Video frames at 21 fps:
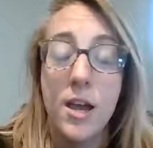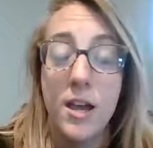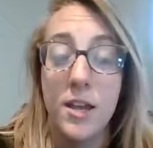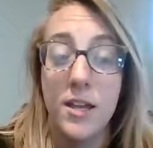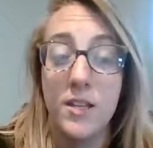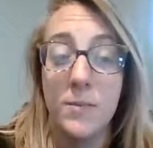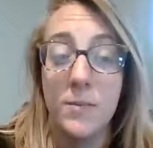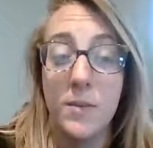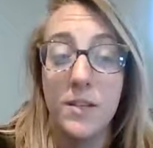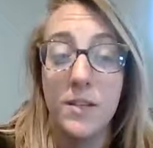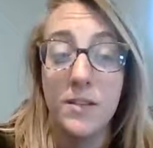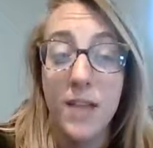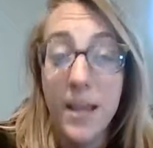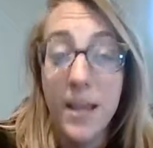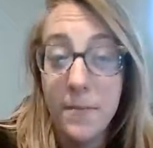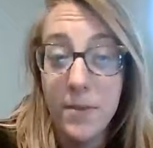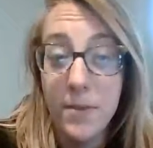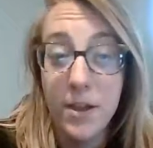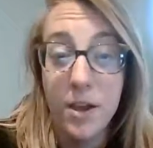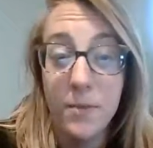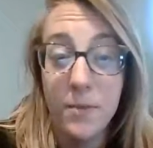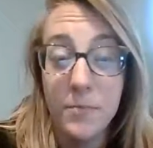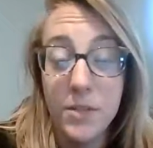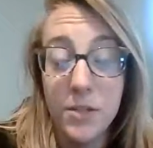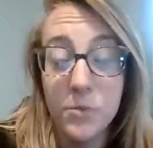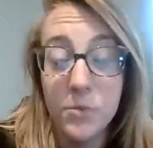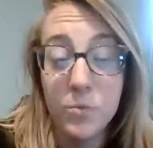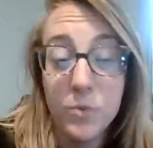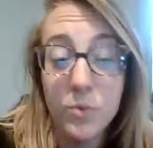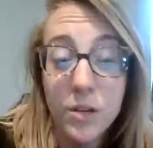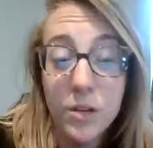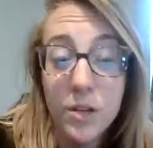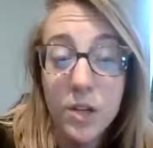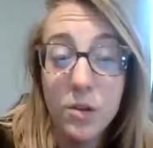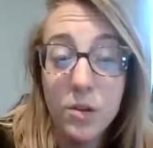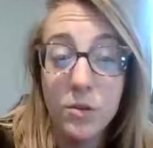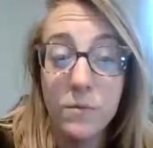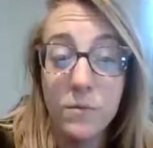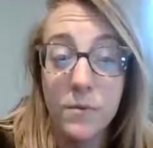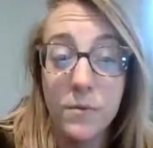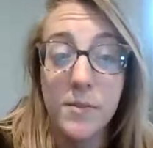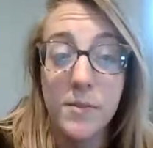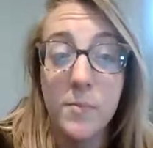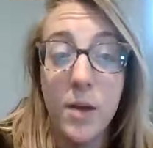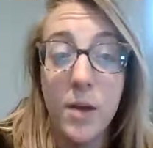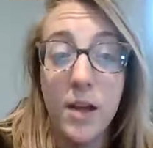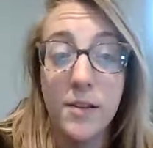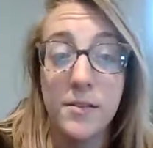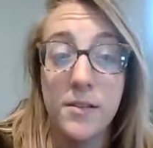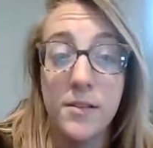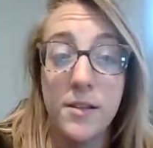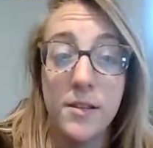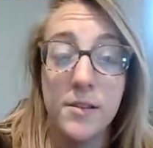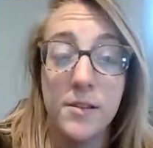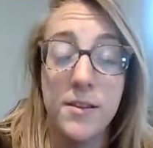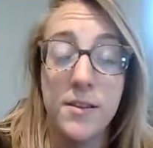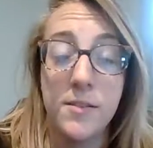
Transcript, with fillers: He's been typing up these really good responses.